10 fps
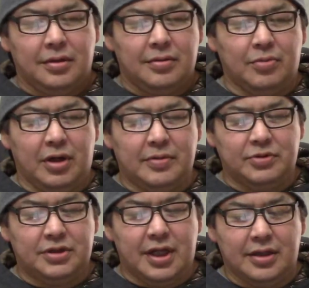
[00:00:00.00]
My name
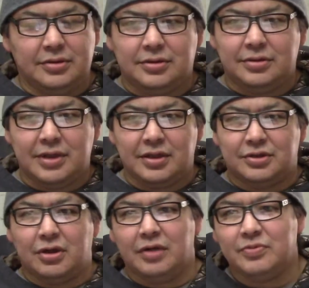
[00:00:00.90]
is Dennis
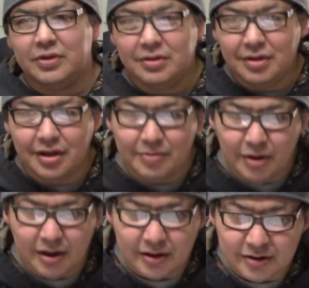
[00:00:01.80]
Hobden.
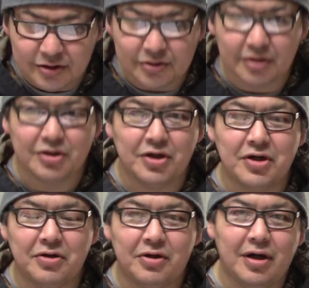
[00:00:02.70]
I'm an instructor
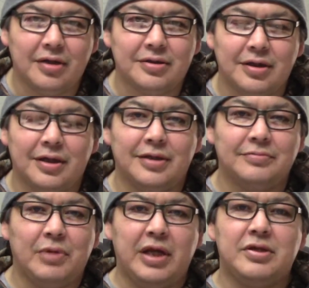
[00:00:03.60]
here at
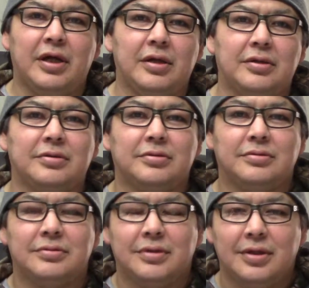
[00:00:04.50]
ATEC.
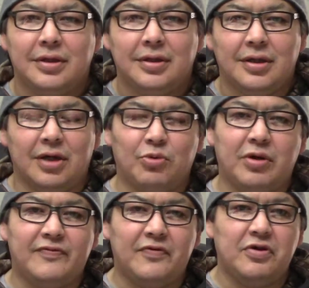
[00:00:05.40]
I
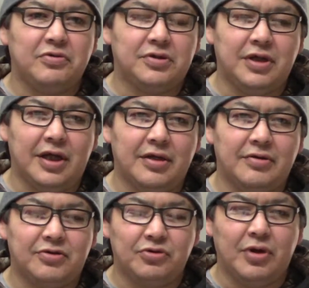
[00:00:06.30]
work for
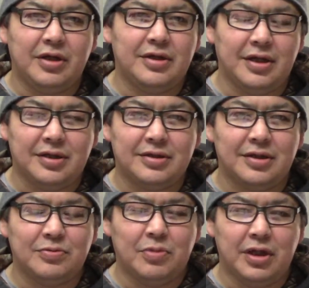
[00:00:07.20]
UCN through ATEC,
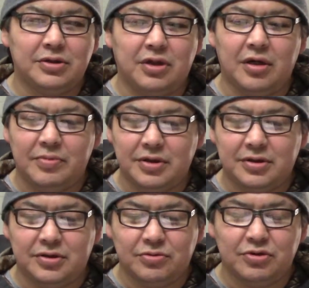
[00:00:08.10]
and my job
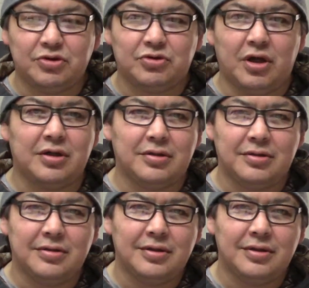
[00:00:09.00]
is to instruct